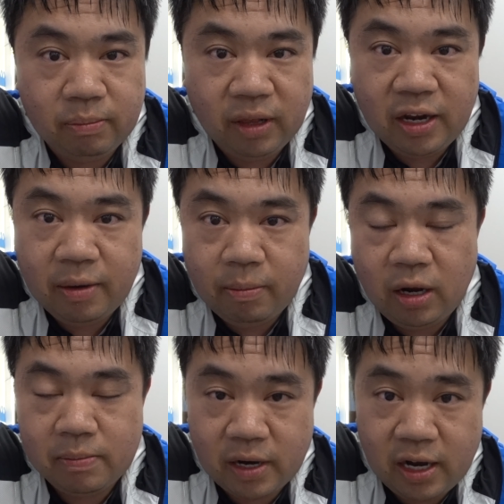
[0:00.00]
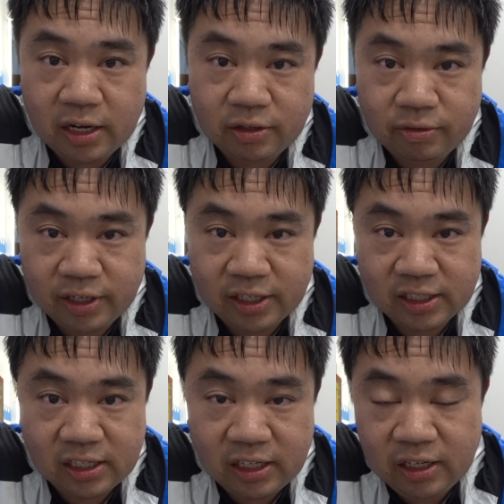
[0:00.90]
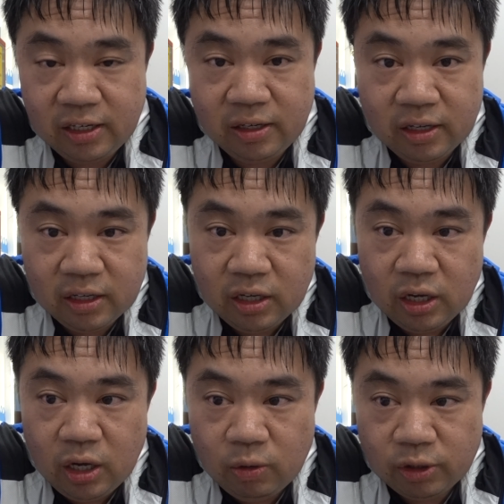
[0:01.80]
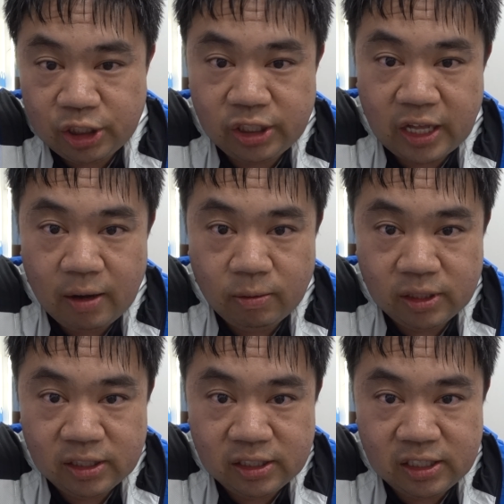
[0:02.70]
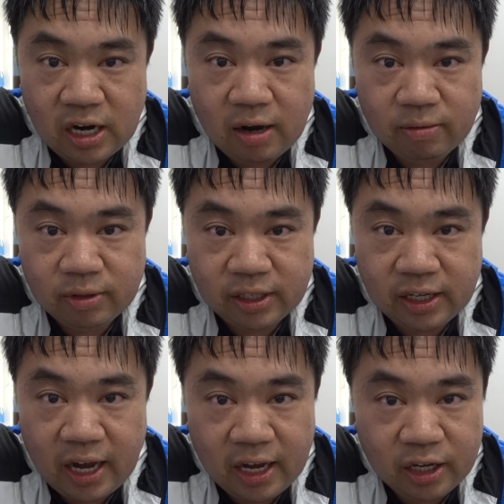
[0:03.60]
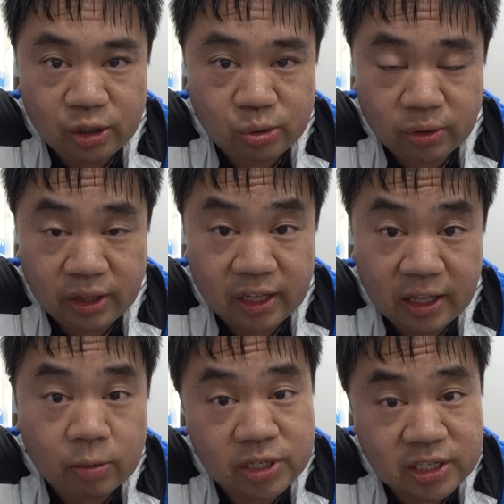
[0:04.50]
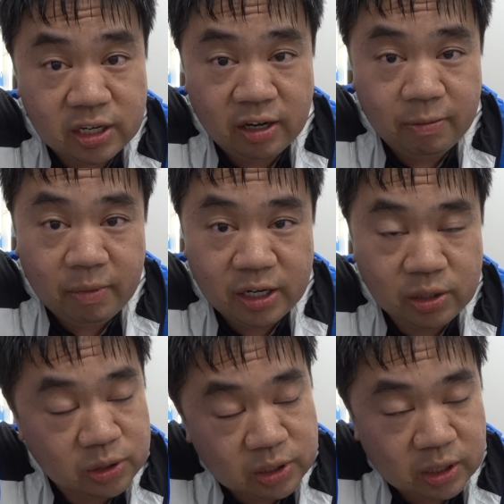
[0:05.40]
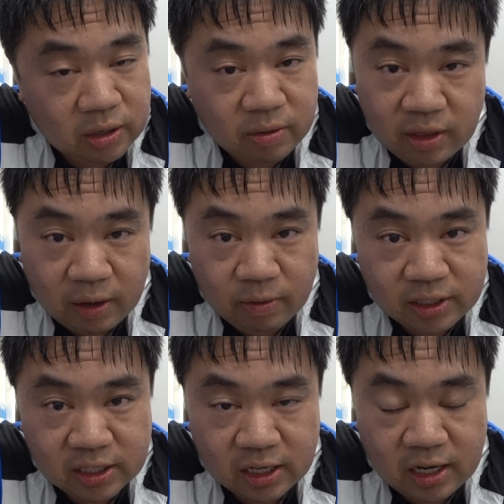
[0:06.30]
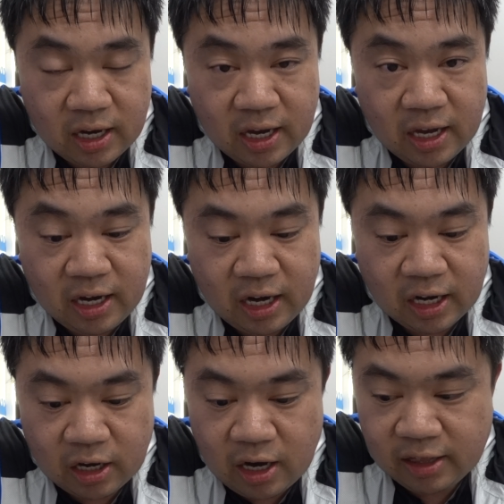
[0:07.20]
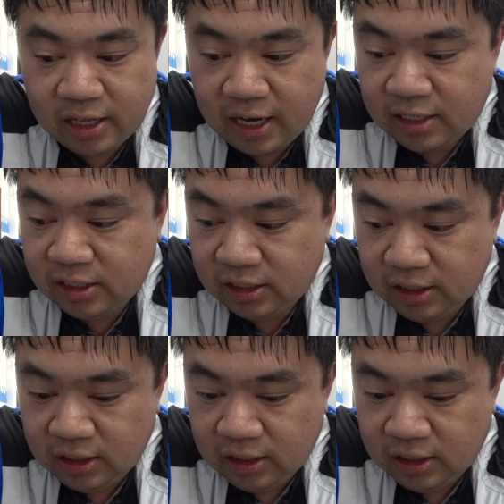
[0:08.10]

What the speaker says: Lynn and Mom got green tea, which that was not really a usual thing that we saw on menus, so they went ahead and got that.